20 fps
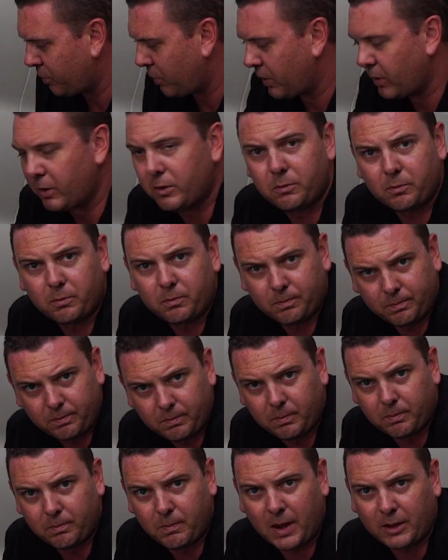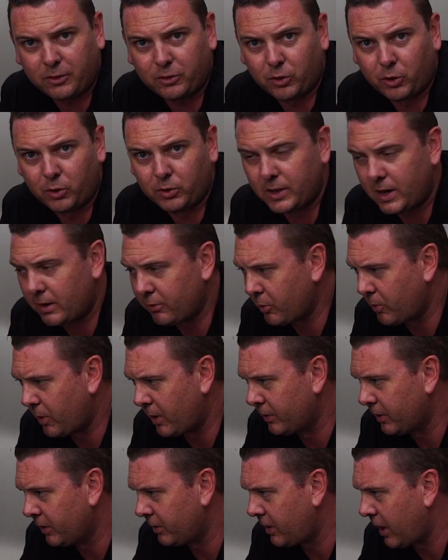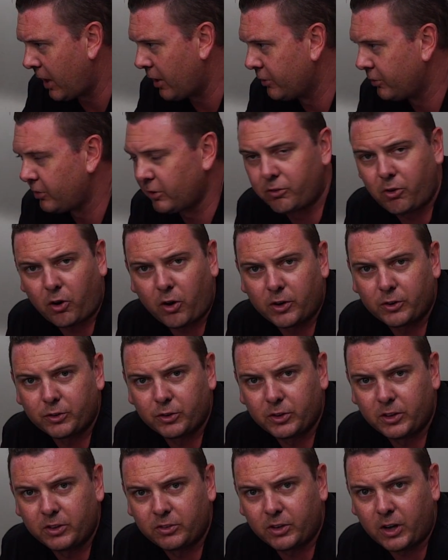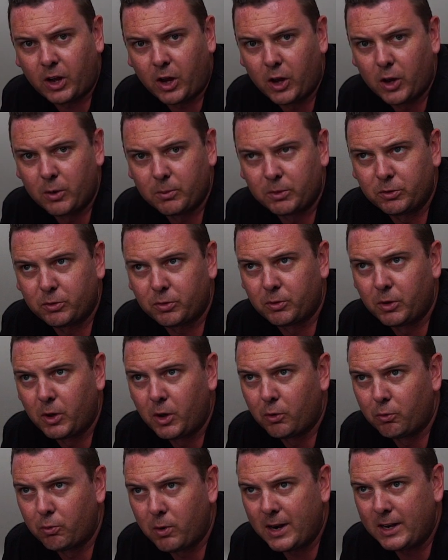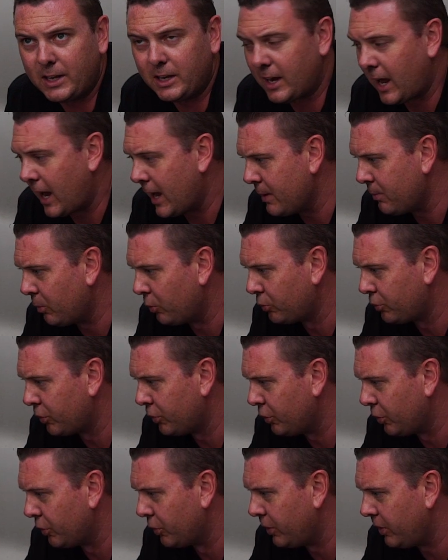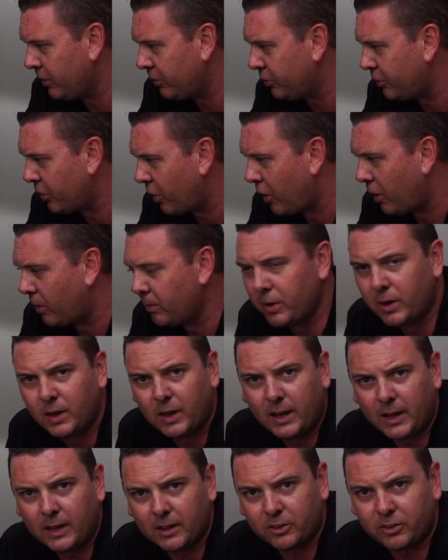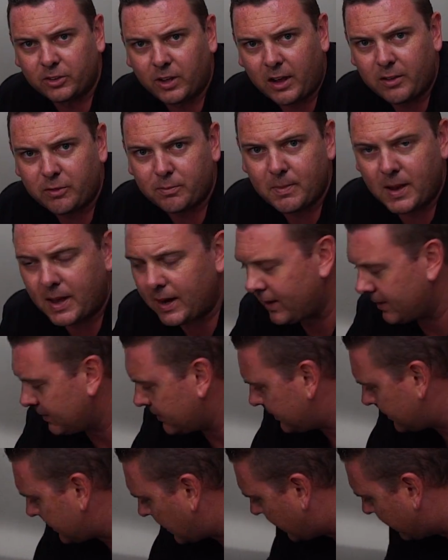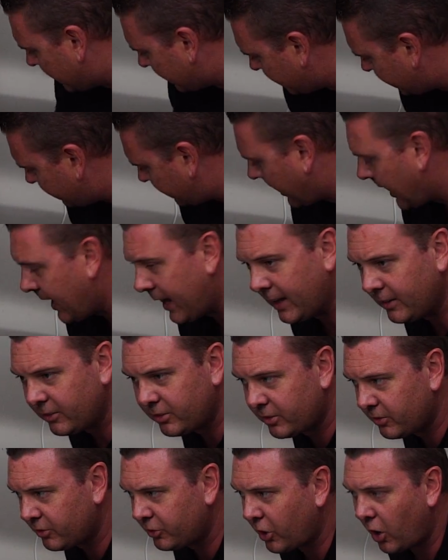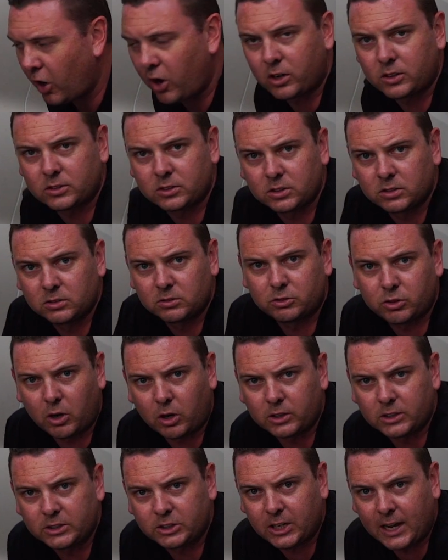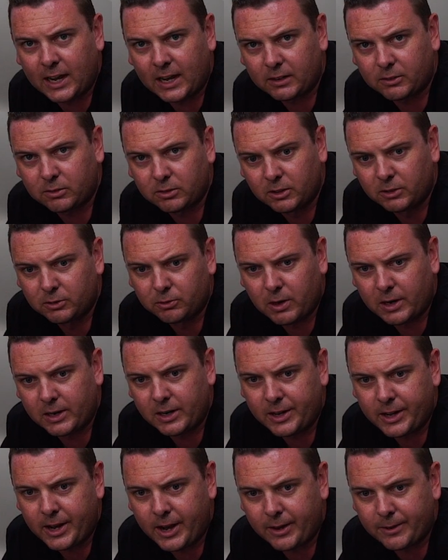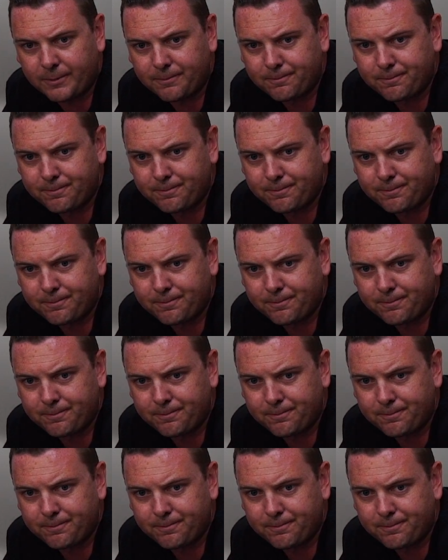want to make sure that everyone that goes to try and do this at home is ready and able to do this job in a safe manner. So stands, chocks, trolley jack, ready to go.